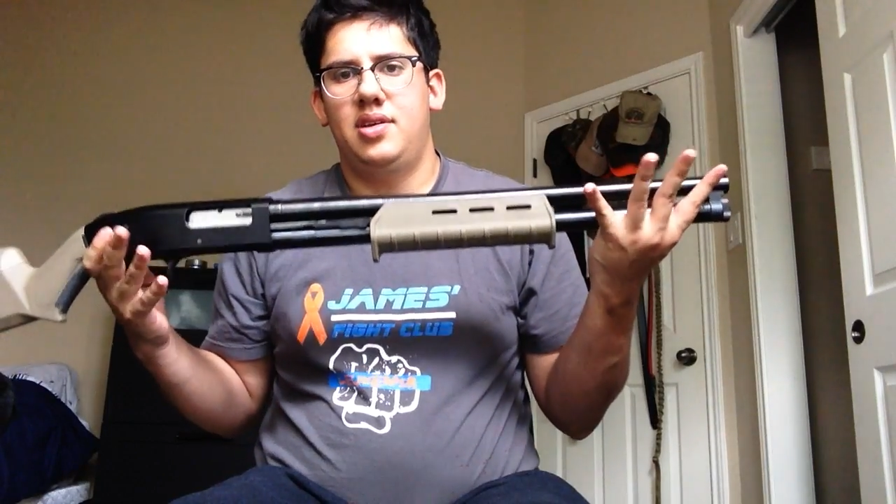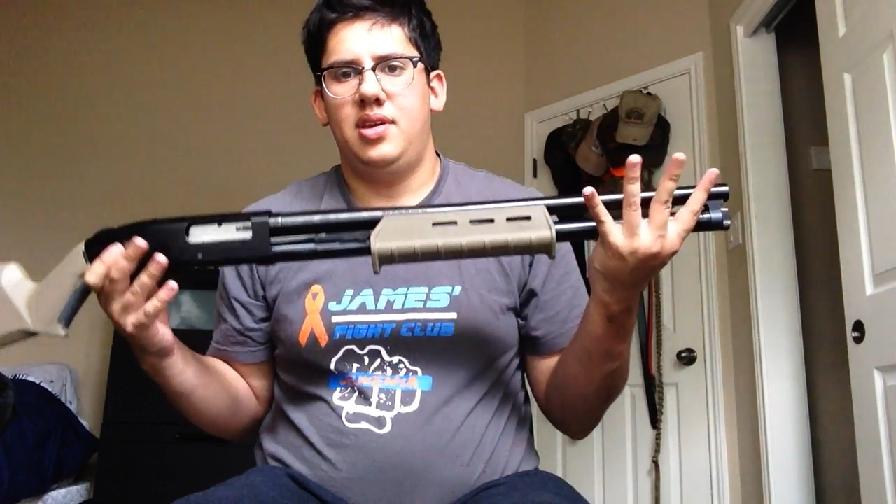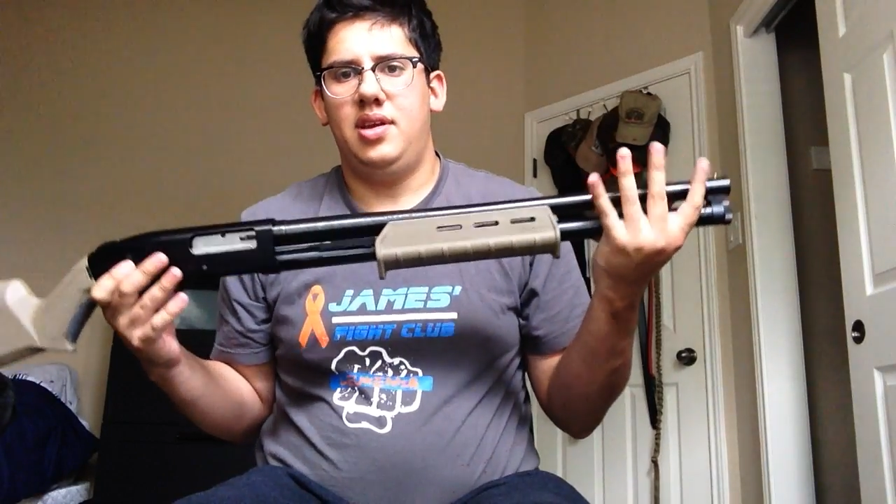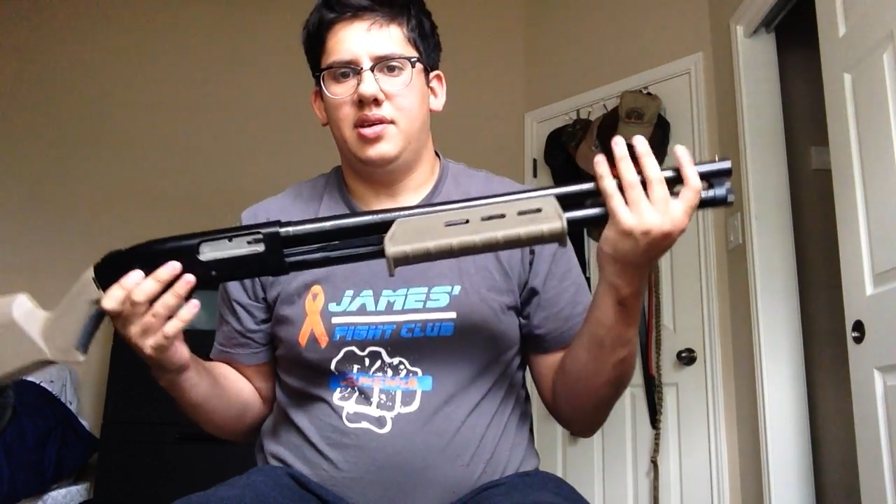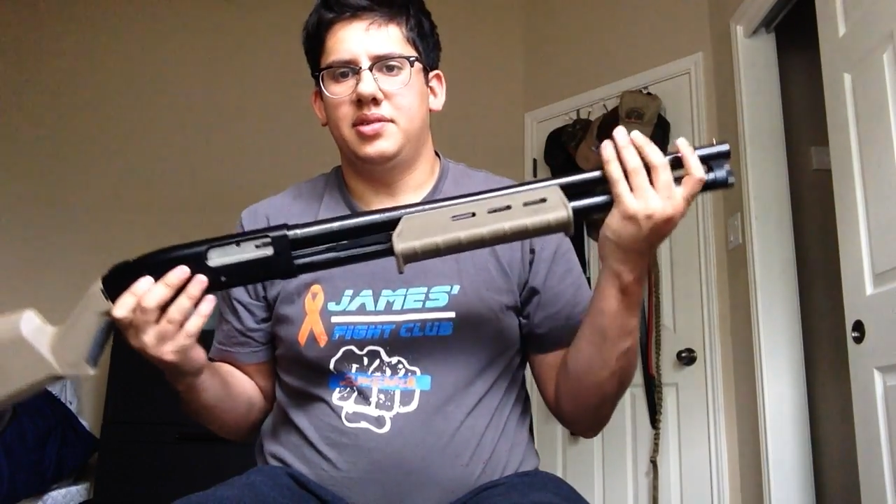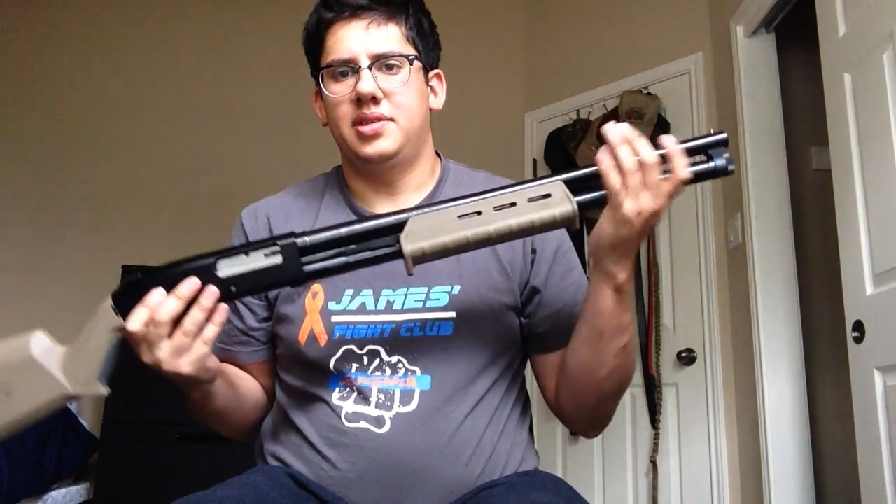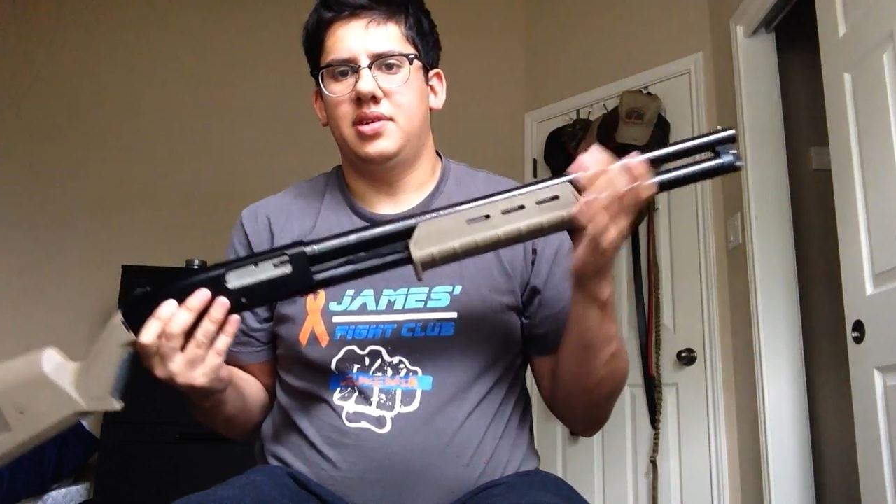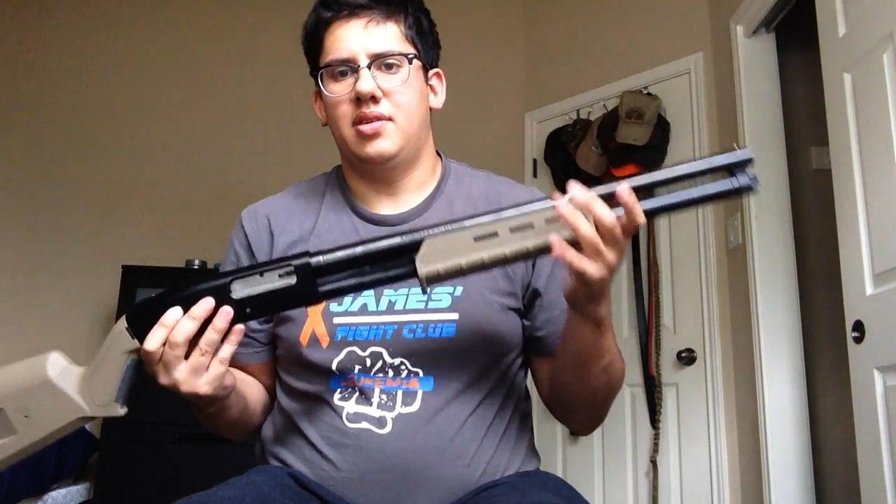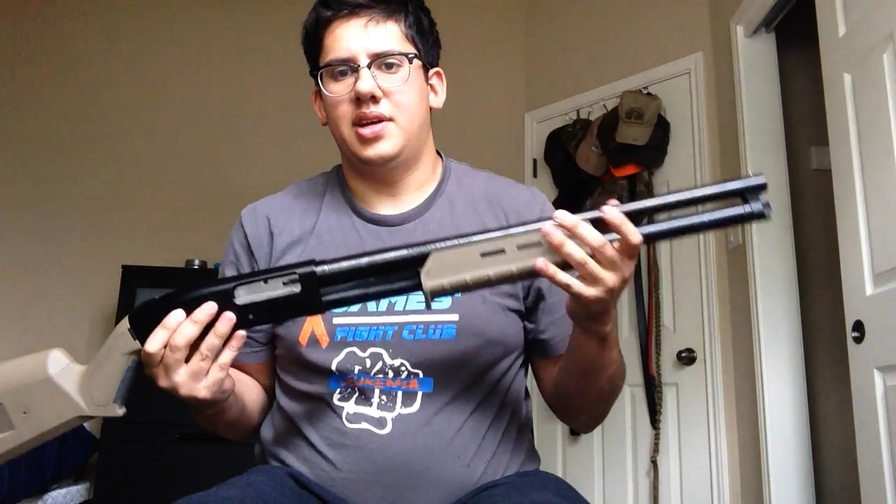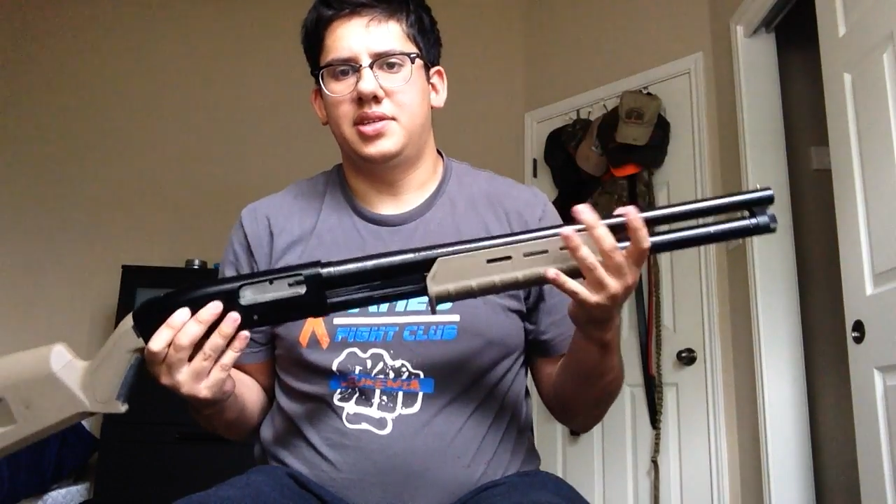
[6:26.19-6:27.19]
you know,
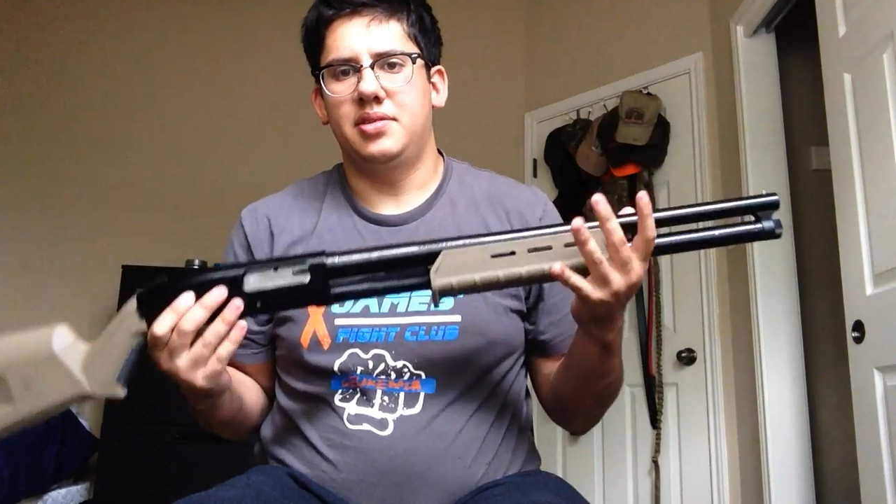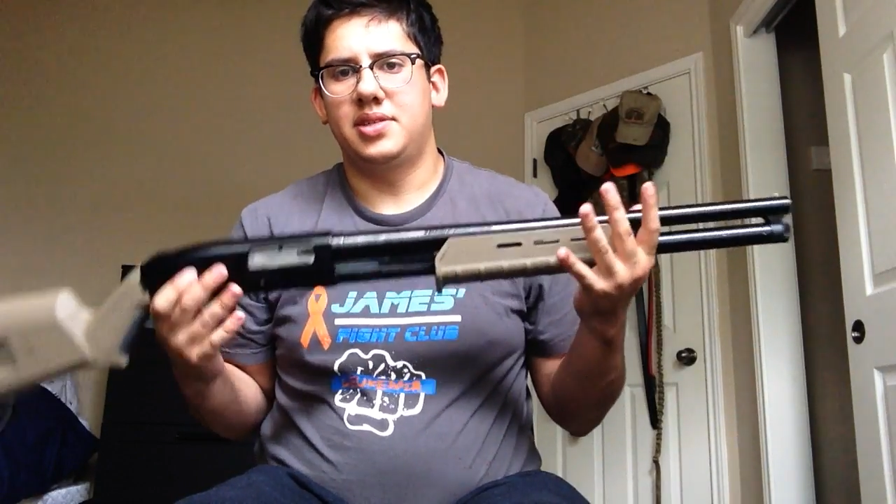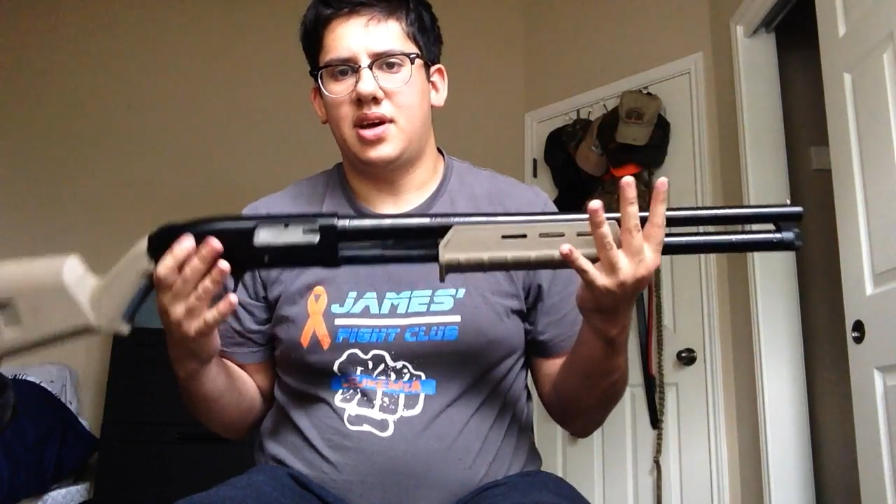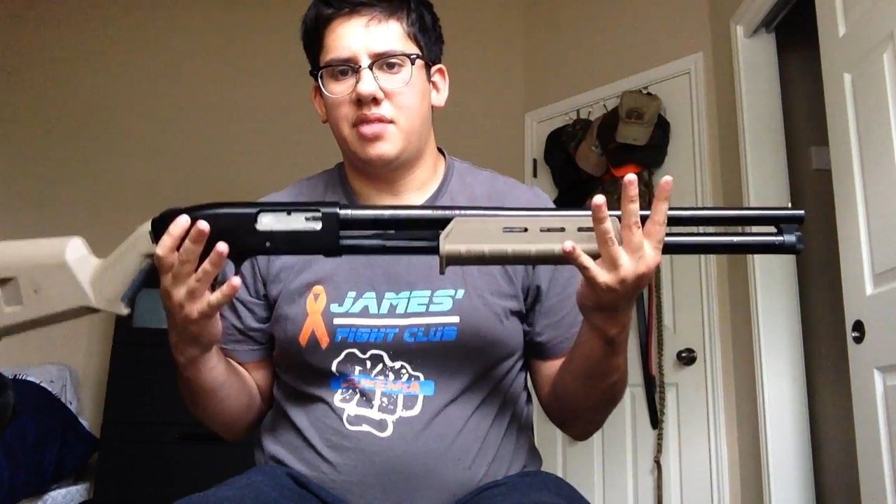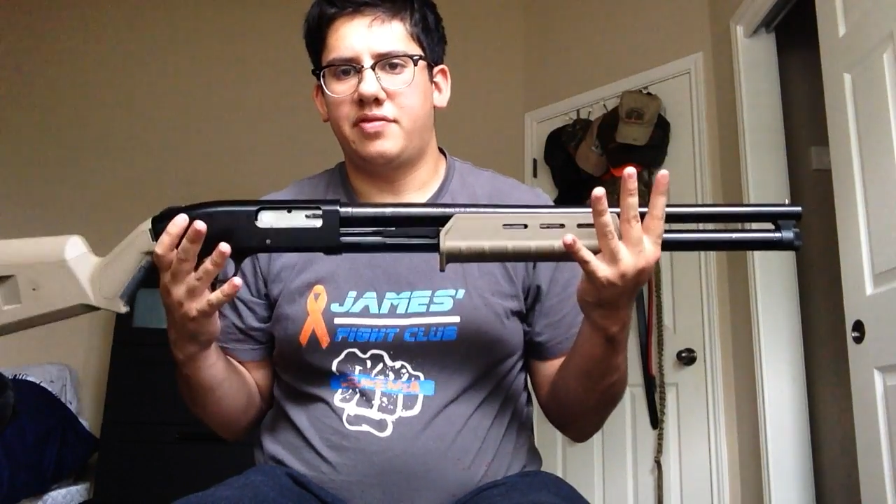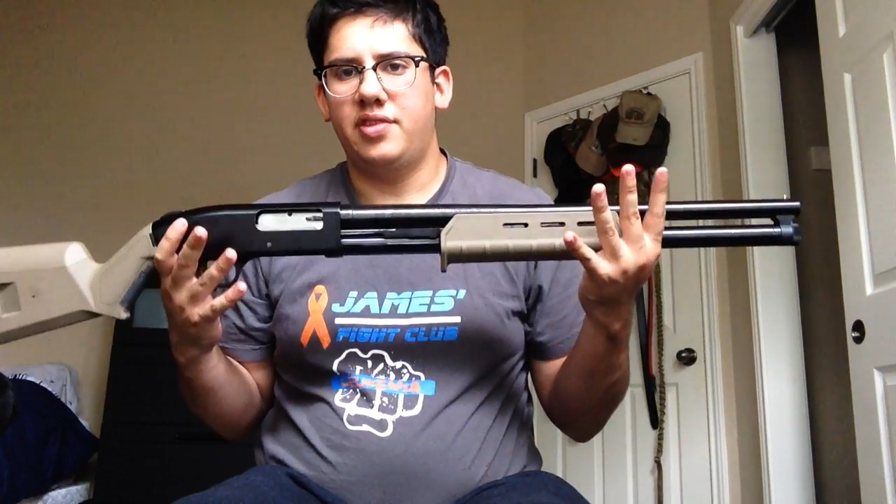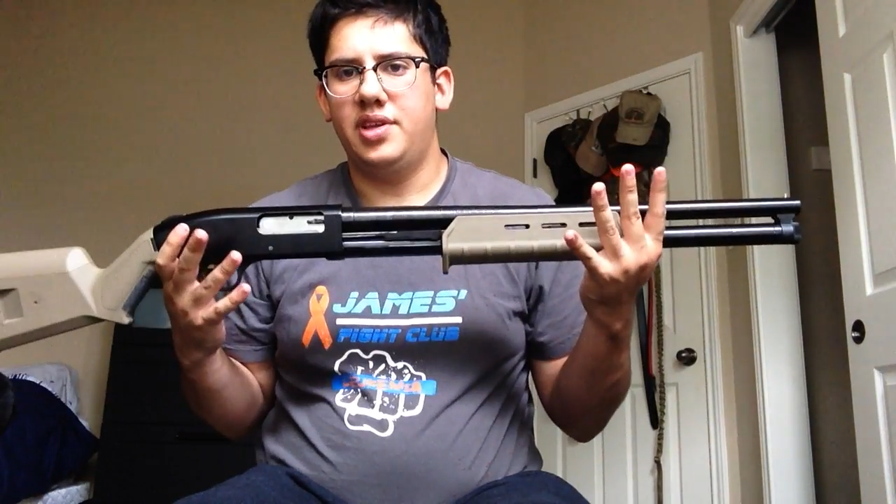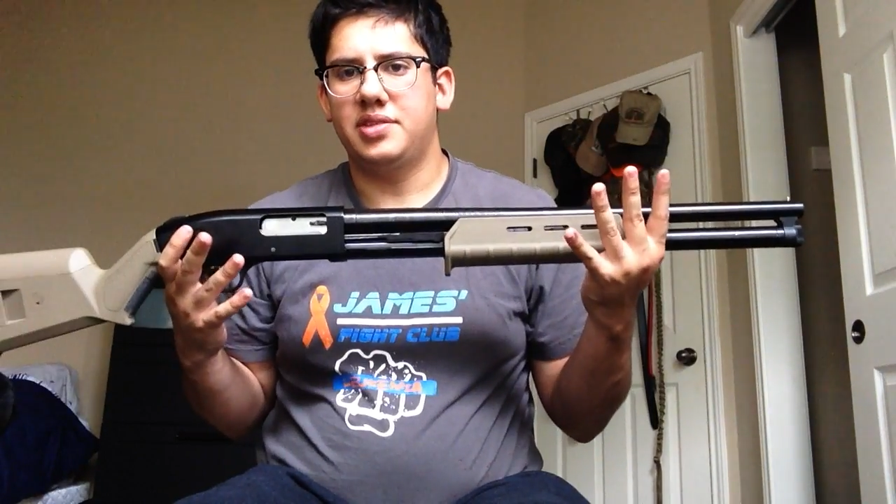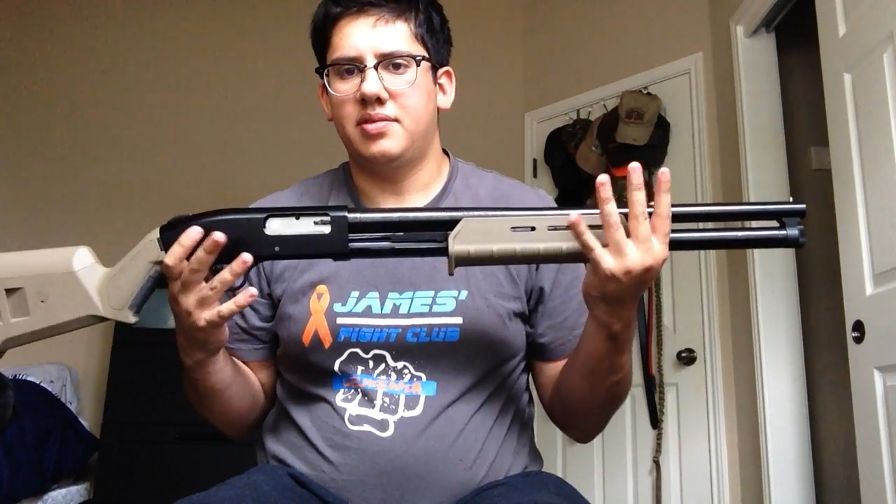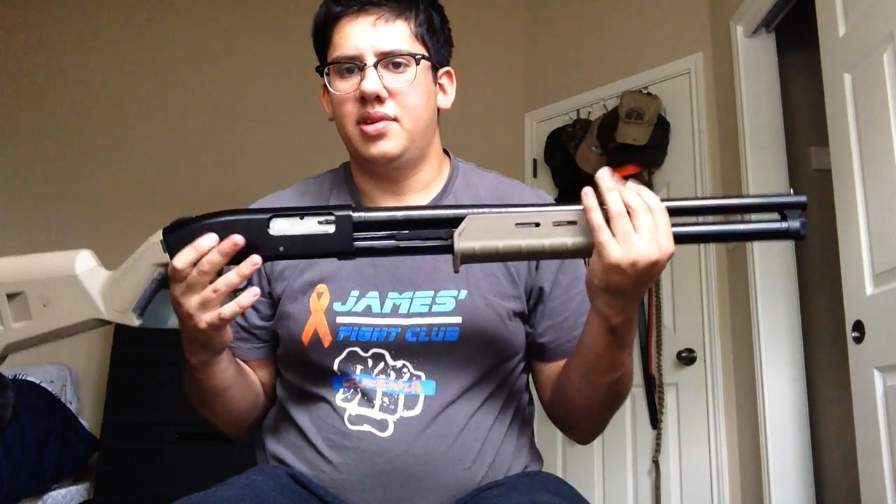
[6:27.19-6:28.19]
so I chose to opt for
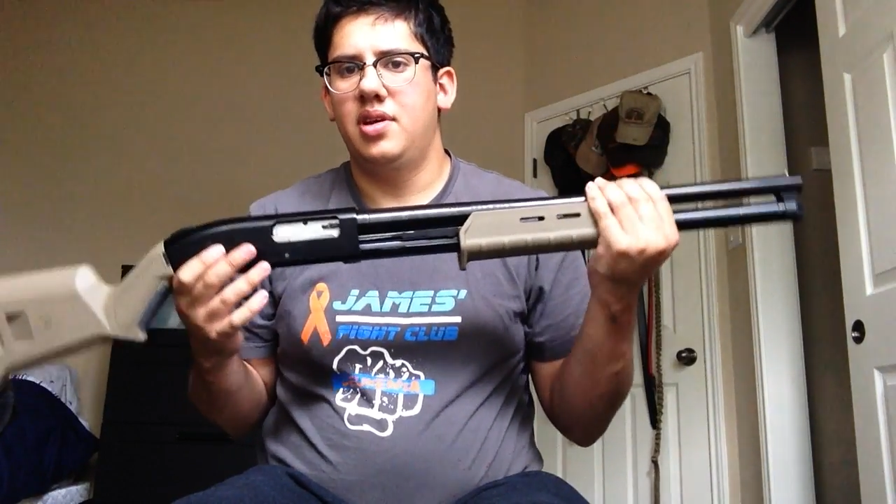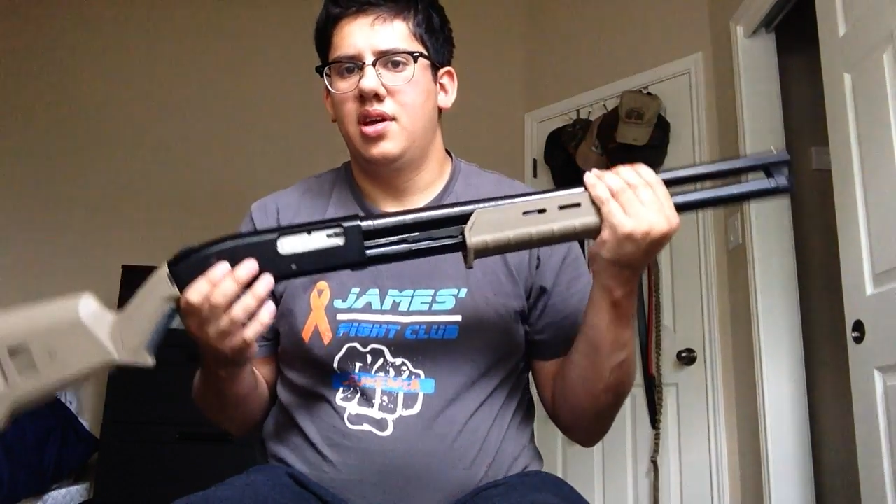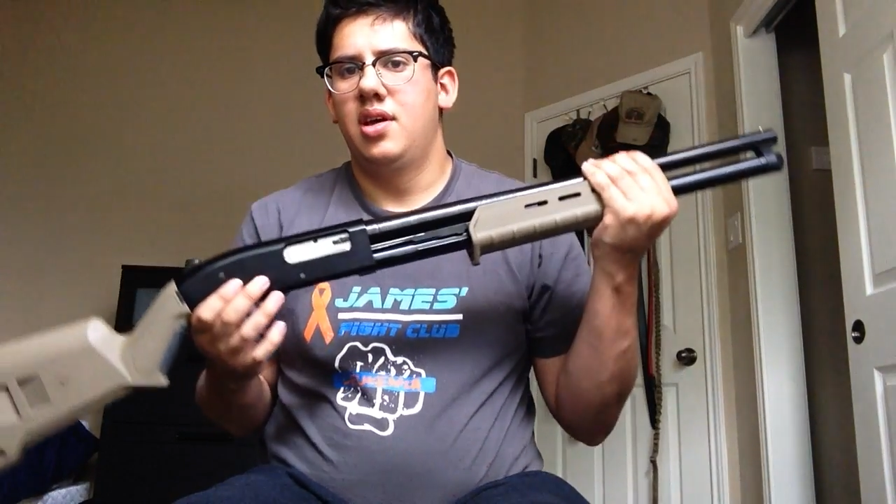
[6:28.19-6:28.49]
this one.